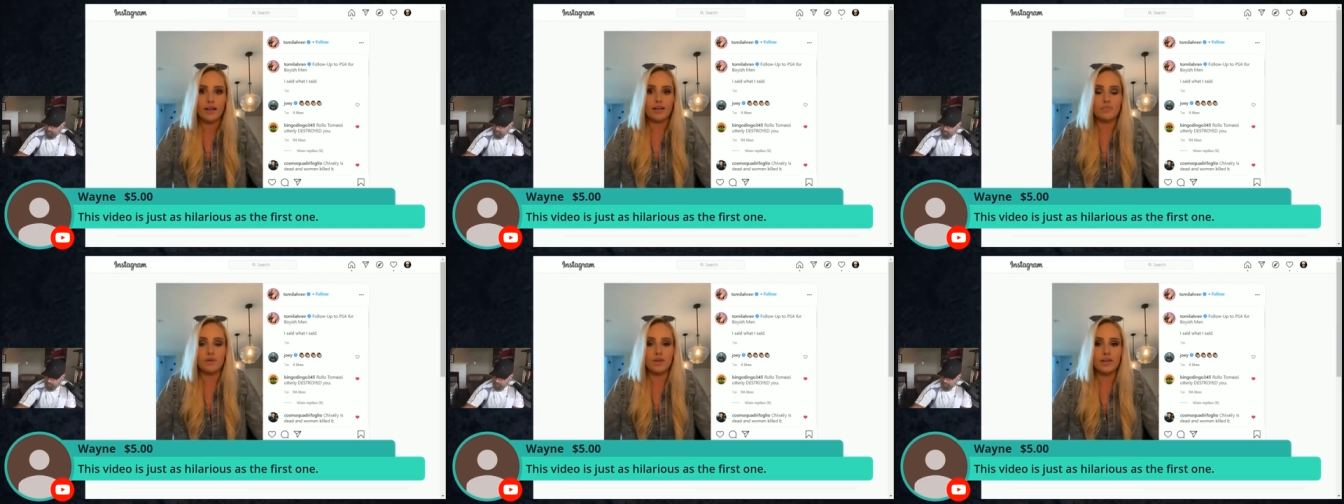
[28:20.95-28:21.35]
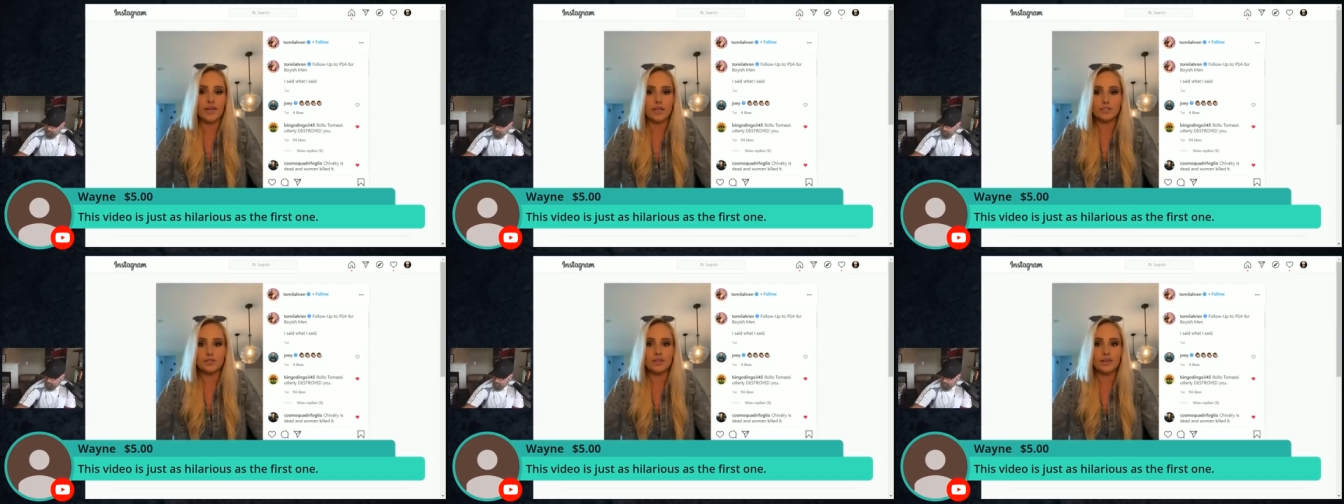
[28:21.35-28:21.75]

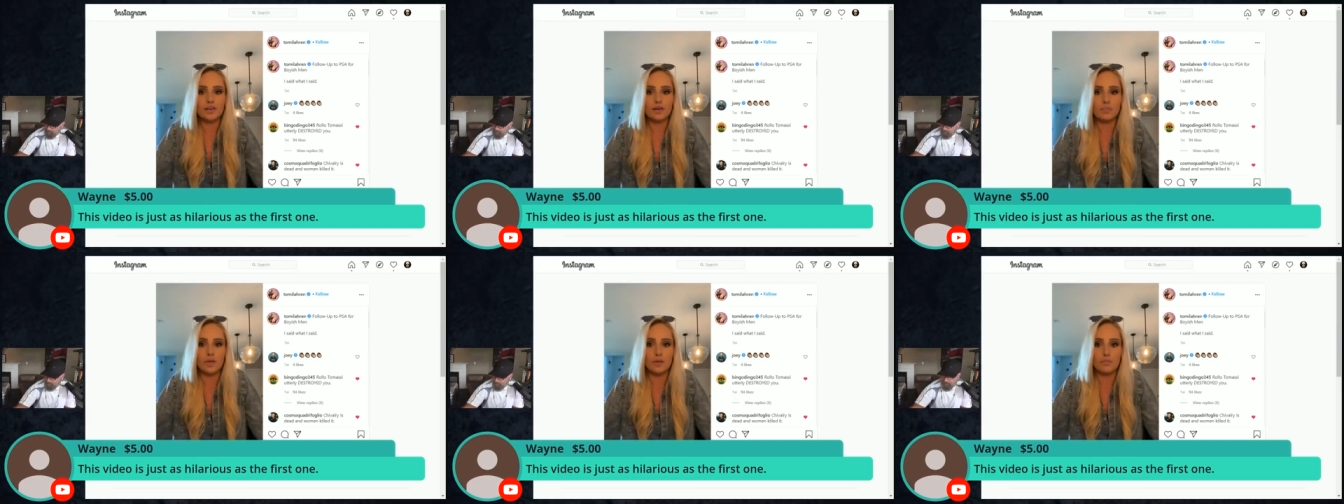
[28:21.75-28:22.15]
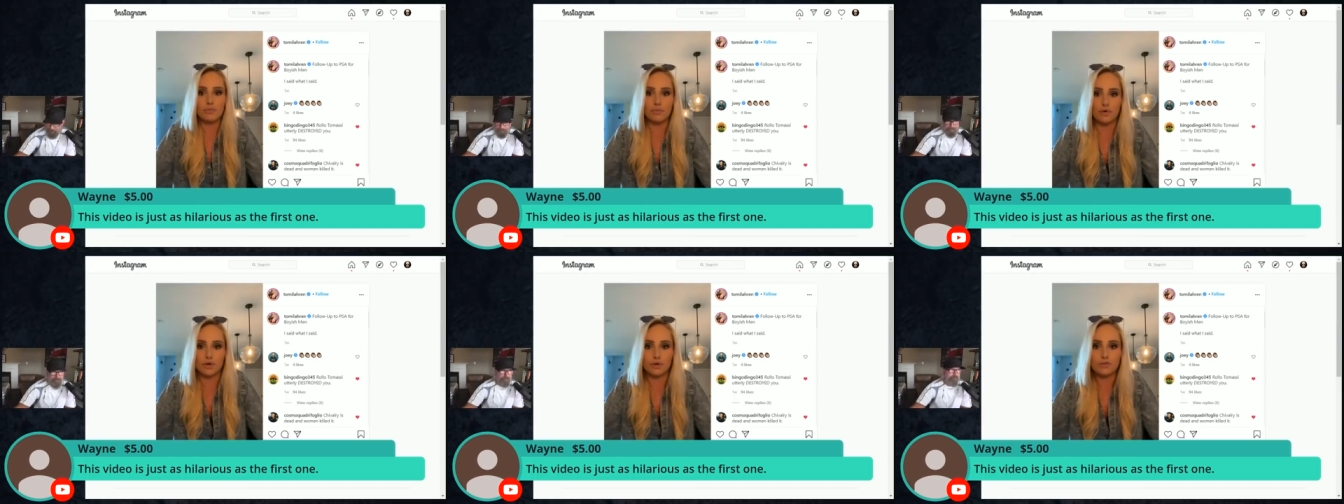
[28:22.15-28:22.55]
communication that could be
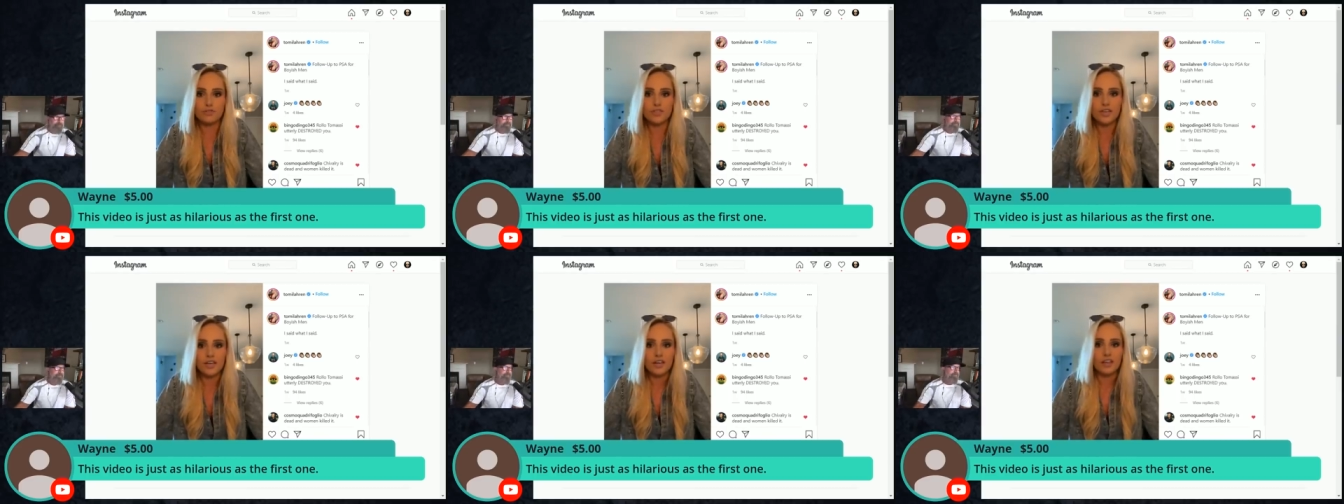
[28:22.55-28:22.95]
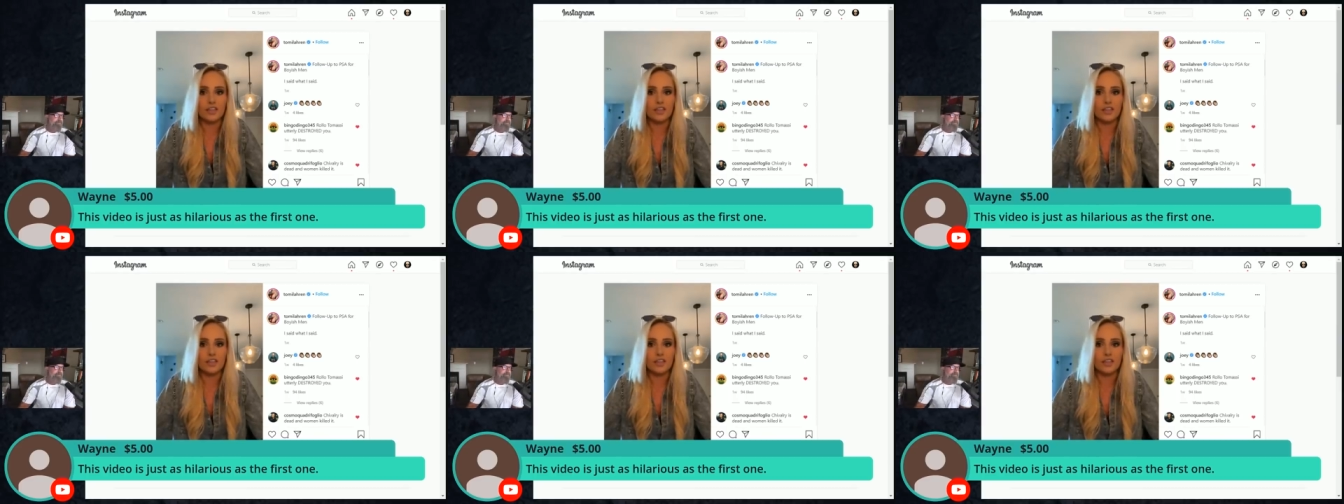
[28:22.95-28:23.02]
improved,